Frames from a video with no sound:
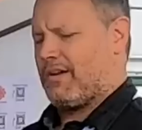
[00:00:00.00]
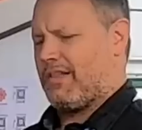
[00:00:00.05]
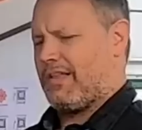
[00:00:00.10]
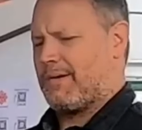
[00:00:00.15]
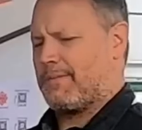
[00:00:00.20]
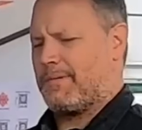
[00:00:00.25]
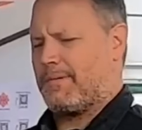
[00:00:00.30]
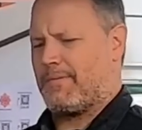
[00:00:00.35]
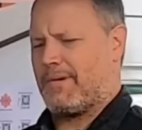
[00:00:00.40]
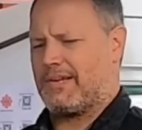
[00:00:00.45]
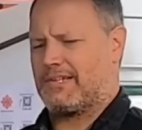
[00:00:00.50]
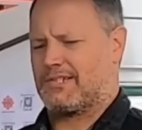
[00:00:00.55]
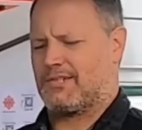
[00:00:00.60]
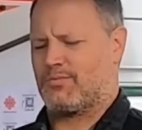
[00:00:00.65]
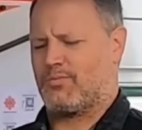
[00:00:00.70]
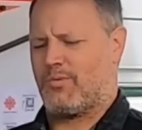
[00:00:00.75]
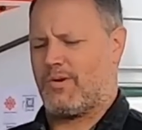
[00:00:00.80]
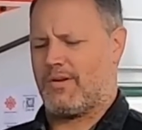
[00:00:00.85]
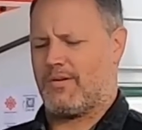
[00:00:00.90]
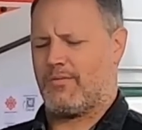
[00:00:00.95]
A lot of people ask us,
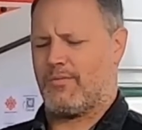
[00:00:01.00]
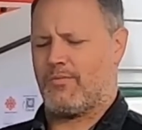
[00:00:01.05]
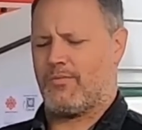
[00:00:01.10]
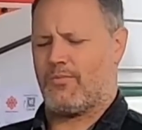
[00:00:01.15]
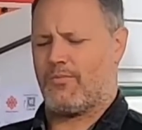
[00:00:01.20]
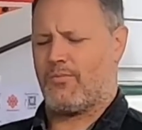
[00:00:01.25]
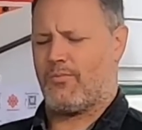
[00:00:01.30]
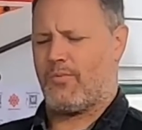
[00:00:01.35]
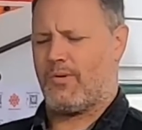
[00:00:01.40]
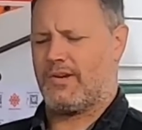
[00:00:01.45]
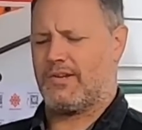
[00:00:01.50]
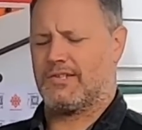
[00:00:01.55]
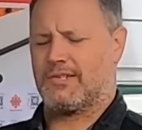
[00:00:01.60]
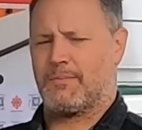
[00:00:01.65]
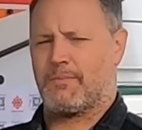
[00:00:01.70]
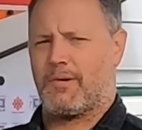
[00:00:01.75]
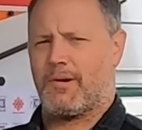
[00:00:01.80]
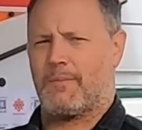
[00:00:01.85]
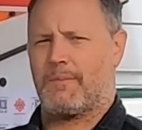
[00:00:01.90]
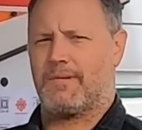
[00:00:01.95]
what, what is the
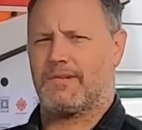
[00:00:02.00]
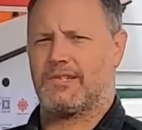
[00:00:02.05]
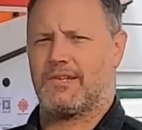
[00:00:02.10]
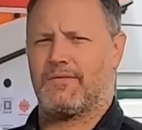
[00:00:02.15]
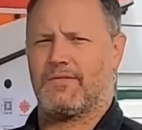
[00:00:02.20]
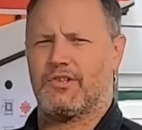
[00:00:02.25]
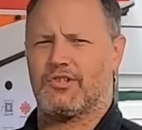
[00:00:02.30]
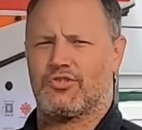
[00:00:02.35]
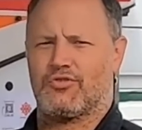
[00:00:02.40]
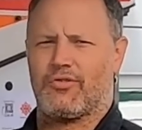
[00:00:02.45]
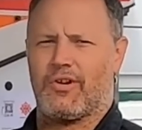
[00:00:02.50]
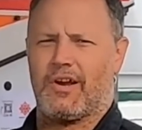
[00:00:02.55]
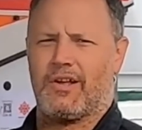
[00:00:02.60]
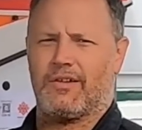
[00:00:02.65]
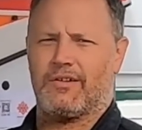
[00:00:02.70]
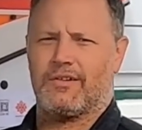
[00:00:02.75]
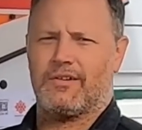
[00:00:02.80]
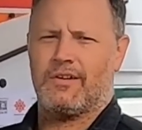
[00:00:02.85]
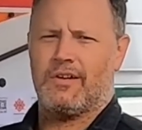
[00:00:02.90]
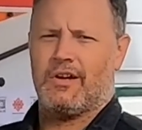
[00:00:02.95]
purpose of this
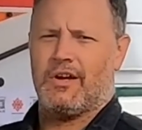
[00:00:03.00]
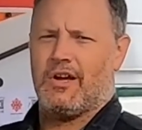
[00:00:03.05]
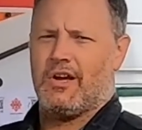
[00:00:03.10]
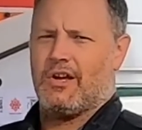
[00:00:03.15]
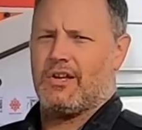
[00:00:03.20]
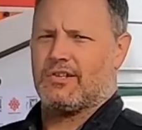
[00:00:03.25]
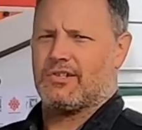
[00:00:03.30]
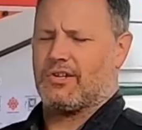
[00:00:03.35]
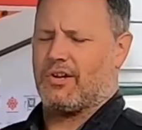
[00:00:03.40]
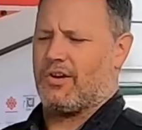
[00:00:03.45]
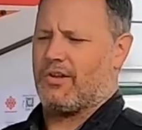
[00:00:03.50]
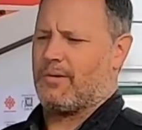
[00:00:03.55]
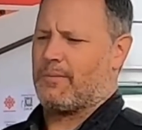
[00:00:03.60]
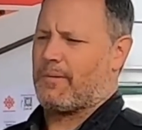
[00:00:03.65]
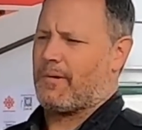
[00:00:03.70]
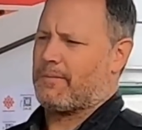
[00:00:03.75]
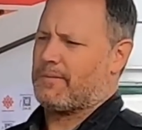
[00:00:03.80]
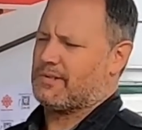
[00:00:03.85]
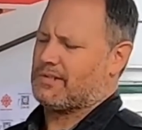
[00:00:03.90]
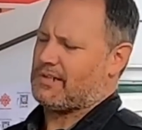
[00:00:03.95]
trailer? So the
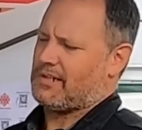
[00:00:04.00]
purpose